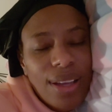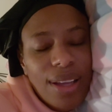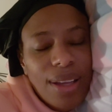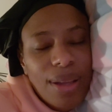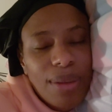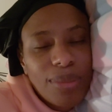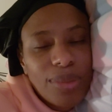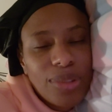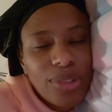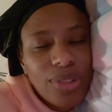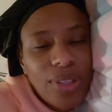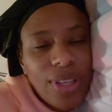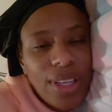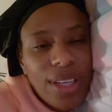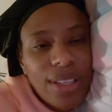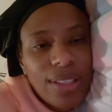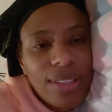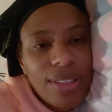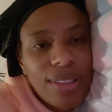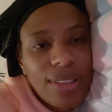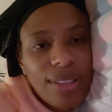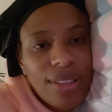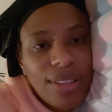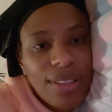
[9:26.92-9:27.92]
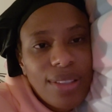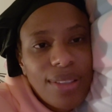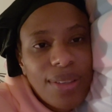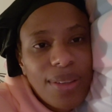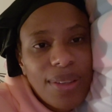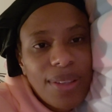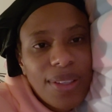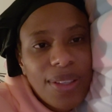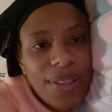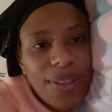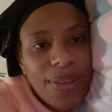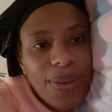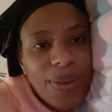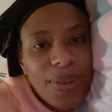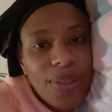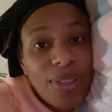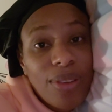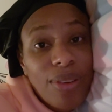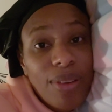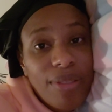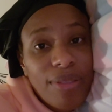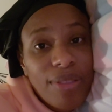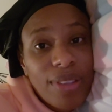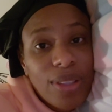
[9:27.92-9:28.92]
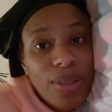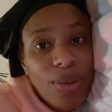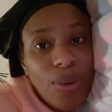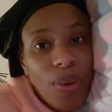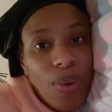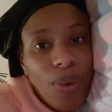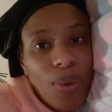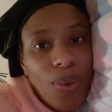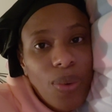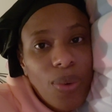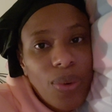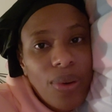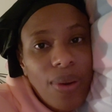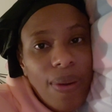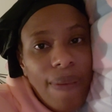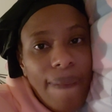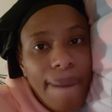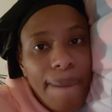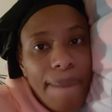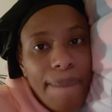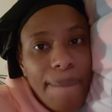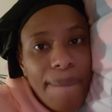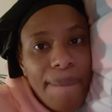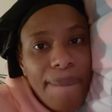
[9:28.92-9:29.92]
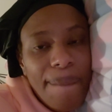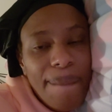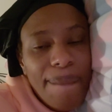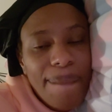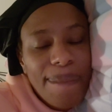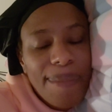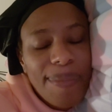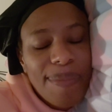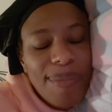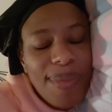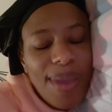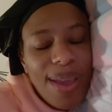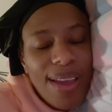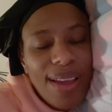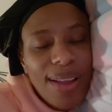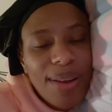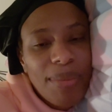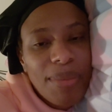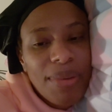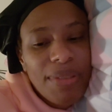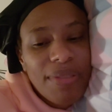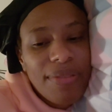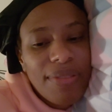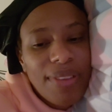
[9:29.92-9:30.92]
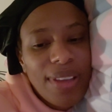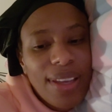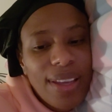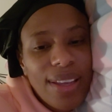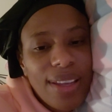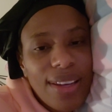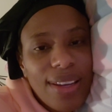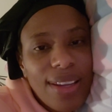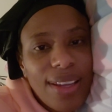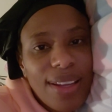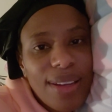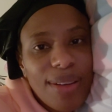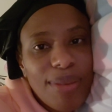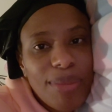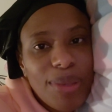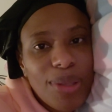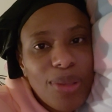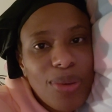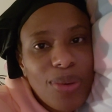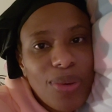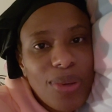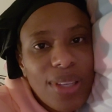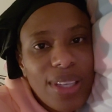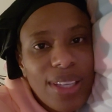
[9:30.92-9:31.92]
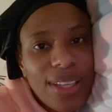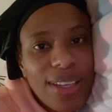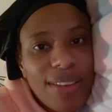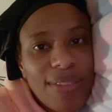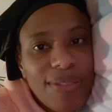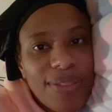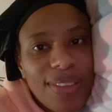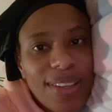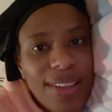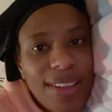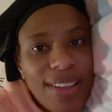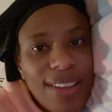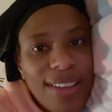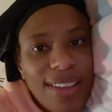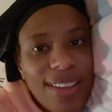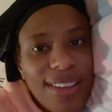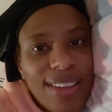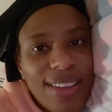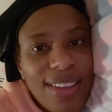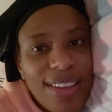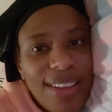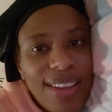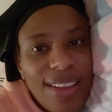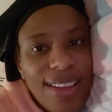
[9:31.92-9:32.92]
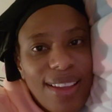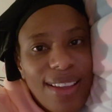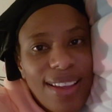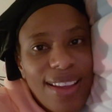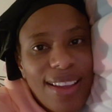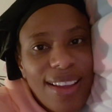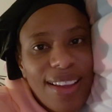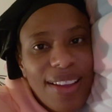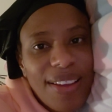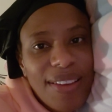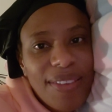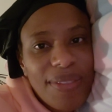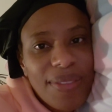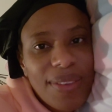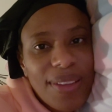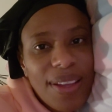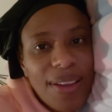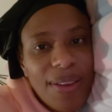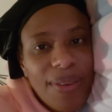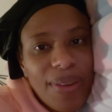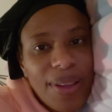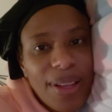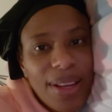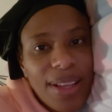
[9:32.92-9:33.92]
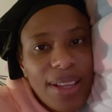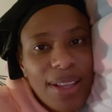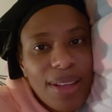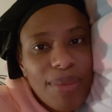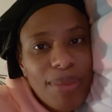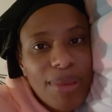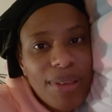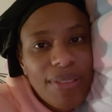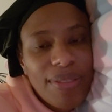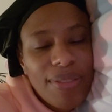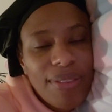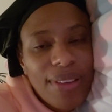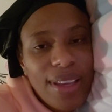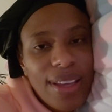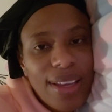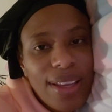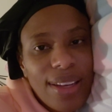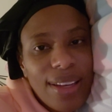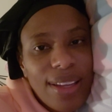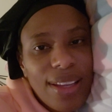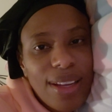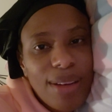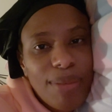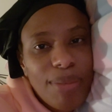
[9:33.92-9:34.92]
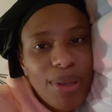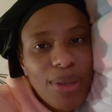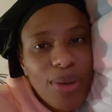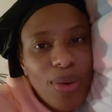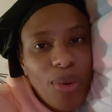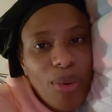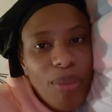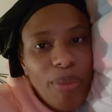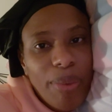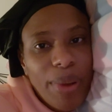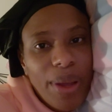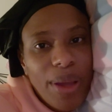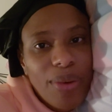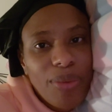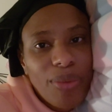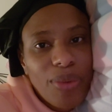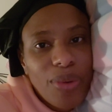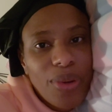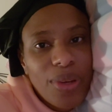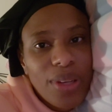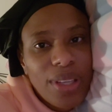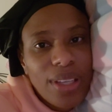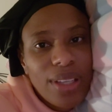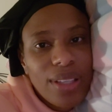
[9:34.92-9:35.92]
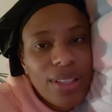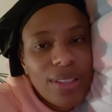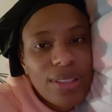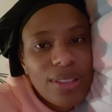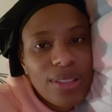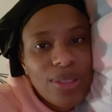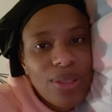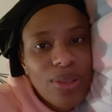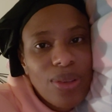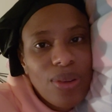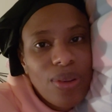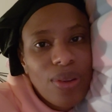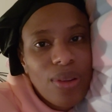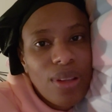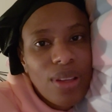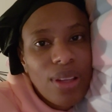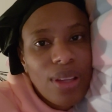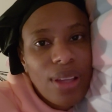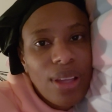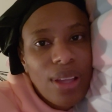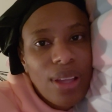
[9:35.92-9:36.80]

I'm trying to tough it out. I'll be fine. I'll be okay after. After a while, I'll be fine. I'll be up and running. So